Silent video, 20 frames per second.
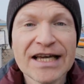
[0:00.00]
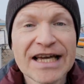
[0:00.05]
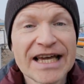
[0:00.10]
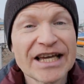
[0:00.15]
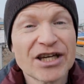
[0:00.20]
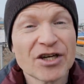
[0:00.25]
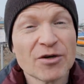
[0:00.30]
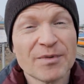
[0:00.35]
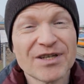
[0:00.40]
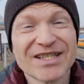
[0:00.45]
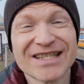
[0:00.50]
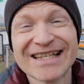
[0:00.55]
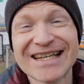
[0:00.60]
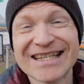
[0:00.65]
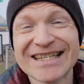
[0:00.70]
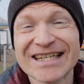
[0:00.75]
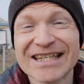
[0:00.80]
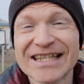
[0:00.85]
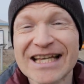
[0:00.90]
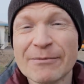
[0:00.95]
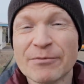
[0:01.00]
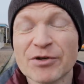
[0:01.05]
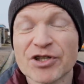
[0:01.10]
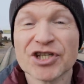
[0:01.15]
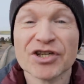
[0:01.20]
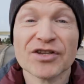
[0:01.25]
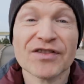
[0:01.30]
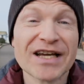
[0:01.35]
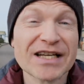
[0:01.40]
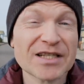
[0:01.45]
It could be selecting an
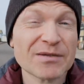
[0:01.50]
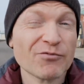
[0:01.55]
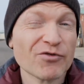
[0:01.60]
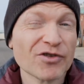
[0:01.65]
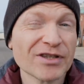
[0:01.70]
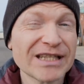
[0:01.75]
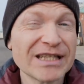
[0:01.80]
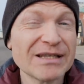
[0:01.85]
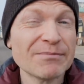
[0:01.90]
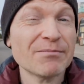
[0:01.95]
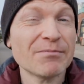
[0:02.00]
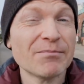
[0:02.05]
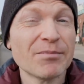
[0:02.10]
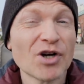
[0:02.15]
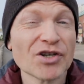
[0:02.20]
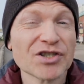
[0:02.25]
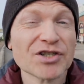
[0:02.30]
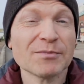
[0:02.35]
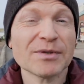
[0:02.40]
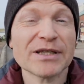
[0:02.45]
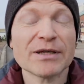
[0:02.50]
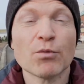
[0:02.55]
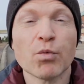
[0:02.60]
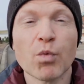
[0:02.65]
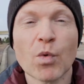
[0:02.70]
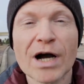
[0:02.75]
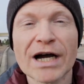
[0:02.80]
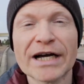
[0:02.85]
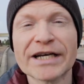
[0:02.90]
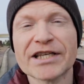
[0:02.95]
aperture that's probably possibly
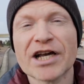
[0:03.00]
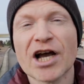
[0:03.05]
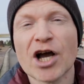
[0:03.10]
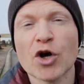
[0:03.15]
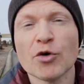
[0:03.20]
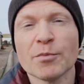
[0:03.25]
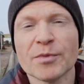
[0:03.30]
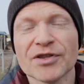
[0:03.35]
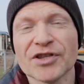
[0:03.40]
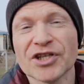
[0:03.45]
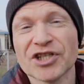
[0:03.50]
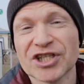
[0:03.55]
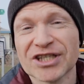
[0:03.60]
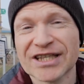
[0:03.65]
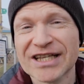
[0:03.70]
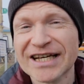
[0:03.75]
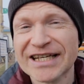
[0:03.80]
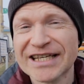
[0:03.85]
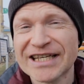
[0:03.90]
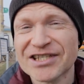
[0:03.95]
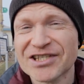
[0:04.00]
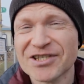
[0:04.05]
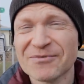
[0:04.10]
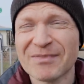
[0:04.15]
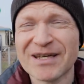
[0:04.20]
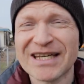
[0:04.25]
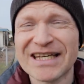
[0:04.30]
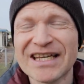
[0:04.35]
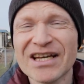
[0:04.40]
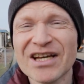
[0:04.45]
wider open than you'd like it to
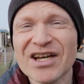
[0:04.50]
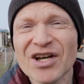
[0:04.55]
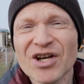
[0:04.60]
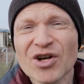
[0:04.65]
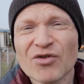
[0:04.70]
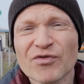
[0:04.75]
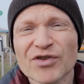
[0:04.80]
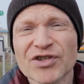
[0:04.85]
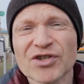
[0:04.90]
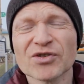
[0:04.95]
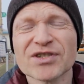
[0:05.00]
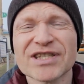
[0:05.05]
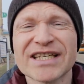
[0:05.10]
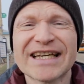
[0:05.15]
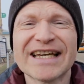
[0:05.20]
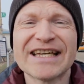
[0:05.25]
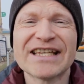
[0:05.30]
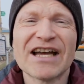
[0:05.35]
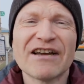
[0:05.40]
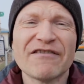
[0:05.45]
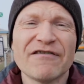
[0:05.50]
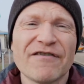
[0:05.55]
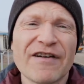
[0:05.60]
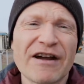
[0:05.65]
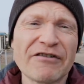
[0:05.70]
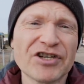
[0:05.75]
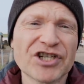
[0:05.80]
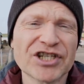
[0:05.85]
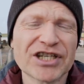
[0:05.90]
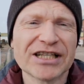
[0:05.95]
be, resulting in a
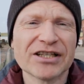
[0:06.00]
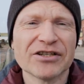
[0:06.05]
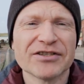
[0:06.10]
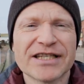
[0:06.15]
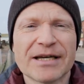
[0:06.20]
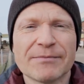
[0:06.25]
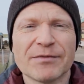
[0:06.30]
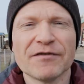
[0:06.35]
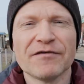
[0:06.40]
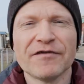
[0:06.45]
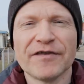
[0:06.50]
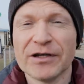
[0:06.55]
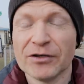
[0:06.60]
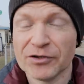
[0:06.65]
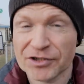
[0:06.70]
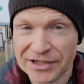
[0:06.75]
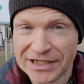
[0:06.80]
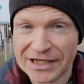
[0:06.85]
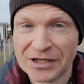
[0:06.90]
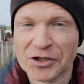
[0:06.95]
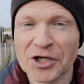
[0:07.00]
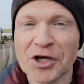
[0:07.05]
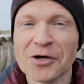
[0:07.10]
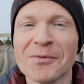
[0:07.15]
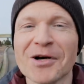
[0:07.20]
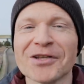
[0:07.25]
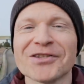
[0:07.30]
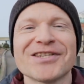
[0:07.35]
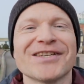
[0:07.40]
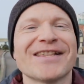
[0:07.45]
very shallow depth of field. And I'll
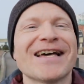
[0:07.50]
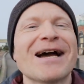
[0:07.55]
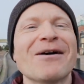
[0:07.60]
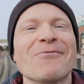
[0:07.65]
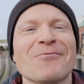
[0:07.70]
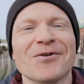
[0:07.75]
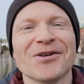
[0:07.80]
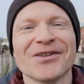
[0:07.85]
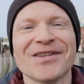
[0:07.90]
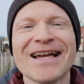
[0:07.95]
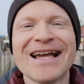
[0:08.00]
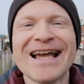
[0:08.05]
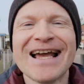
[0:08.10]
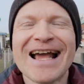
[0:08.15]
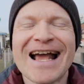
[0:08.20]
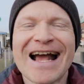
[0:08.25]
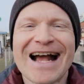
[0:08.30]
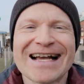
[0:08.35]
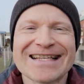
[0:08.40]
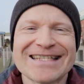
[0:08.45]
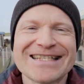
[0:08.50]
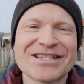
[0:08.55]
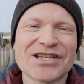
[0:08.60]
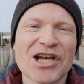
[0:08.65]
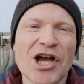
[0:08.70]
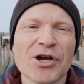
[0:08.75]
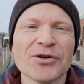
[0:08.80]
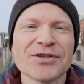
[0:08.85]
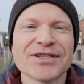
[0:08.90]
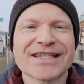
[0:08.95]
come on to that one as its
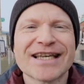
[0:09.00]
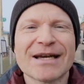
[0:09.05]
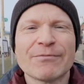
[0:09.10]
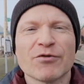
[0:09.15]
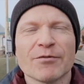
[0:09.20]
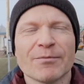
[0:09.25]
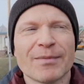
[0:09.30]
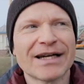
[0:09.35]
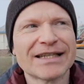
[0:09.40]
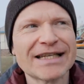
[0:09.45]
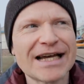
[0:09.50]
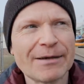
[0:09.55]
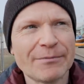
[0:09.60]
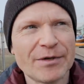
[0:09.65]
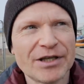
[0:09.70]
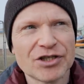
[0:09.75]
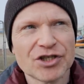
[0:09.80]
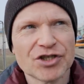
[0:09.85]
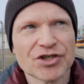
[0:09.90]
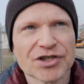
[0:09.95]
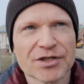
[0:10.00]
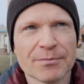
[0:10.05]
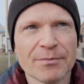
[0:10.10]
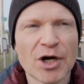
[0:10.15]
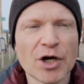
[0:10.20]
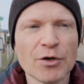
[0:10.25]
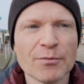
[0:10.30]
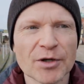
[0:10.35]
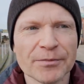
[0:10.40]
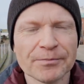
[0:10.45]
own separate bad habit in just a
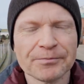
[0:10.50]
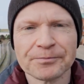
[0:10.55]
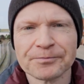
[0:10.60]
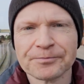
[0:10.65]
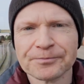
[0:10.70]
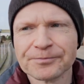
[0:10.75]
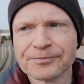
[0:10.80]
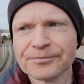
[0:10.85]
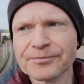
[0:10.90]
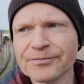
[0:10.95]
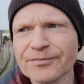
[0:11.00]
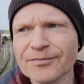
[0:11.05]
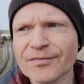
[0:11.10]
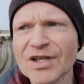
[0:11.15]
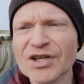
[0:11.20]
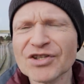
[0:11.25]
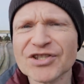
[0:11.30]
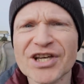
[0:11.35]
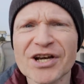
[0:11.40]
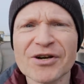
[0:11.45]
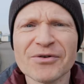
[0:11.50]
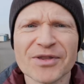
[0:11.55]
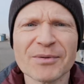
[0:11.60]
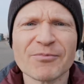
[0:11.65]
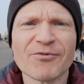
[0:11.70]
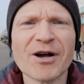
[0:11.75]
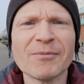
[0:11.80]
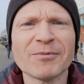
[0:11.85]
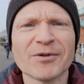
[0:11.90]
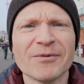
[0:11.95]
moment. So the
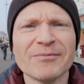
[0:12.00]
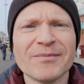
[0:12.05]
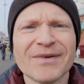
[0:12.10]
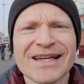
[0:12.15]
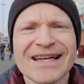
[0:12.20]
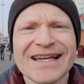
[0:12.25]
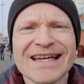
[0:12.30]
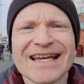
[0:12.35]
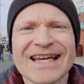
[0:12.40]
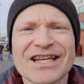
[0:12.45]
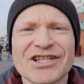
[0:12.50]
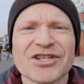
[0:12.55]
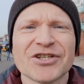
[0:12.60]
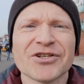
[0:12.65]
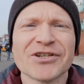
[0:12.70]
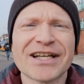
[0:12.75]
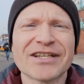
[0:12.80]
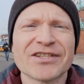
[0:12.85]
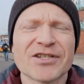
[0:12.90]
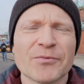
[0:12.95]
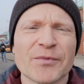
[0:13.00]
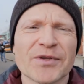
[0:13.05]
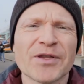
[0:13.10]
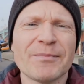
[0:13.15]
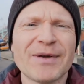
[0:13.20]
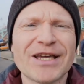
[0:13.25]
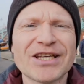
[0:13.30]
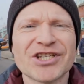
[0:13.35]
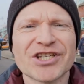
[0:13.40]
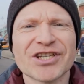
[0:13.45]
problem is you could end up with a
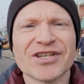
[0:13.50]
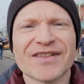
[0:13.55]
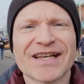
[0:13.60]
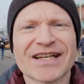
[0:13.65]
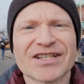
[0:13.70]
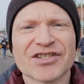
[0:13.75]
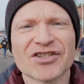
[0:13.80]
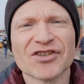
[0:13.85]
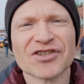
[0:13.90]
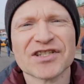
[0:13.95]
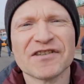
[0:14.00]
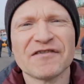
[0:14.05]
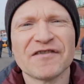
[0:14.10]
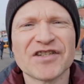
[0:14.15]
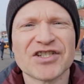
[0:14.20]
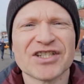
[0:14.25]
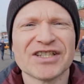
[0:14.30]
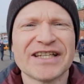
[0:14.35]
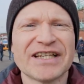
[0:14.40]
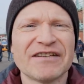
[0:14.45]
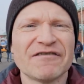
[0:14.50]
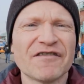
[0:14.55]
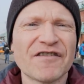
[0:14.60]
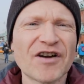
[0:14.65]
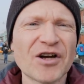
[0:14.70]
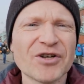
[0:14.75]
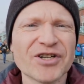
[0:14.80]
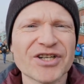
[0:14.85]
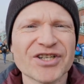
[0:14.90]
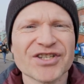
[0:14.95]
picture that's not sufficiently in
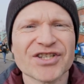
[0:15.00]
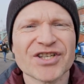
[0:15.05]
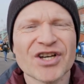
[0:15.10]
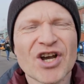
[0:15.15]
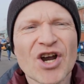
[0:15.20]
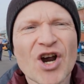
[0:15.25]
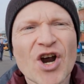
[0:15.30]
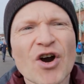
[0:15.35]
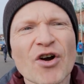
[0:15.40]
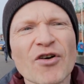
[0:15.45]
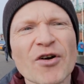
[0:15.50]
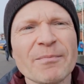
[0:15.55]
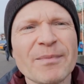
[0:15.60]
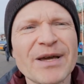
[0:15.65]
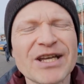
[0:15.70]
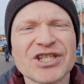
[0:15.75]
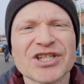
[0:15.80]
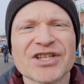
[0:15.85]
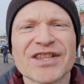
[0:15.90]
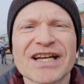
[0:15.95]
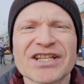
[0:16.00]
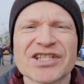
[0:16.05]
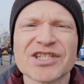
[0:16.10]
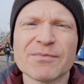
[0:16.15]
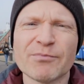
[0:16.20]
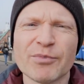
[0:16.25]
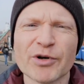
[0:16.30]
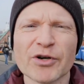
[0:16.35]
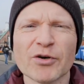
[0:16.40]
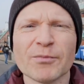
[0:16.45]
focus or a picture that's
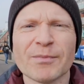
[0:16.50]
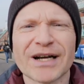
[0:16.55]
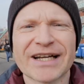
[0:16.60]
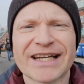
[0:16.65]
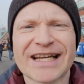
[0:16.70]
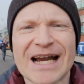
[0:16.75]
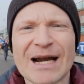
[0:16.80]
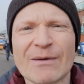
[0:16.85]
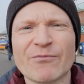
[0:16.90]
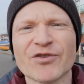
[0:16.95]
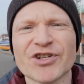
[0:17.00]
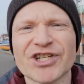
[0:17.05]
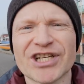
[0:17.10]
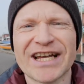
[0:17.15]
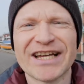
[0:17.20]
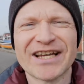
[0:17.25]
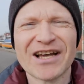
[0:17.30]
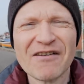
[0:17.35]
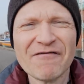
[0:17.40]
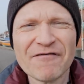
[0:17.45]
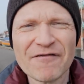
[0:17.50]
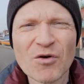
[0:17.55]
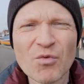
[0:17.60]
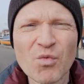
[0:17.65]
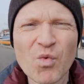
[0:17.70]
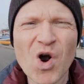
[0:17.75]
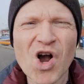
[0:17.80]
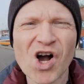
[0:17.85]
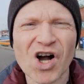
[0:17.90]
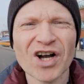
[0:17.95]
spoilt by camera shake. And for
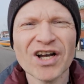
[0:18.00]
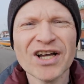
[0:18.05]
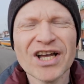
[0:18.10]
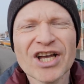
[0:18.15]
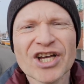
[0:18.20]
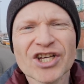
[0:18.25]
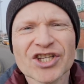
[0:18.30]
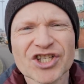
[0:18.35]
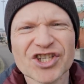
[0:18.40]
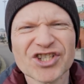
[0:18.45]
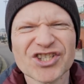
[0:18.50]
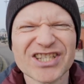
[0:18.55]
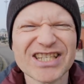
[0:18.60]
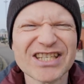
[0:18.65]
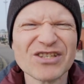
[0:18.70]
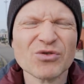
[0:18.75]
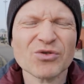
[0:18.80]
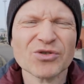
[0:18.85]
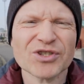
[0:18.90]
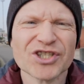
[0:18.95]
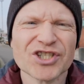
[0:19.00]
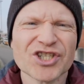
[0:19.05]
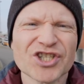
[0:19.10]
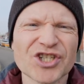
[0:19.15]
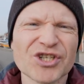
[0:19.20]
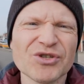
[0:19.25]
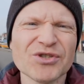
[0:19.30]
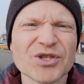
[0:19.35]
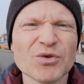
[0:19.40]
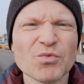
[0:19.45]
what? just in order to
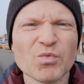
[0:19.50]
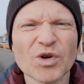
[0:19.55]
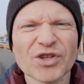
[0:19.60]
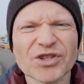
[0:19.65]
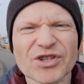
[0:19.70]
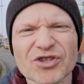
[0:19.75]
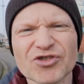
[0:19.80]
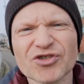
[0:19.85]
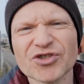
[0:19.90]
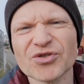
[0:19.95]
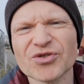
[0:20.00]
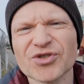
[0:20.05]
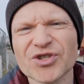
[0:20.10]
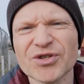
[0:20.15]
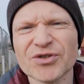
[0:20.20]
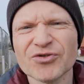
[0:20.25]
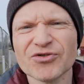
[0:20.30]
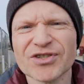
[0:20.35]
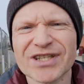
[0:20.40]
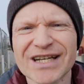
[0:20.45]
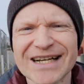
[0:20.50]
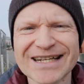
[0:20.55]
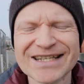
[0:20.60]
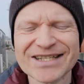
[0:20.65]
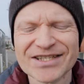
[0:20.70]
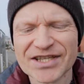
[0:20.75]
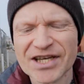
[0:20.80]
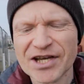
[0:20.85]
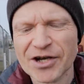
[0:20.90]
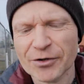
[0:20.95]
shoot at 100 or 200
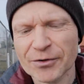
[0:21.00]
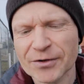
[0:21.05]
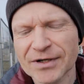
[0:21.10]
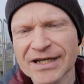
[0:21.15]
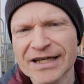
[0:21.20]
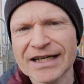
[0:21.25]
ISO.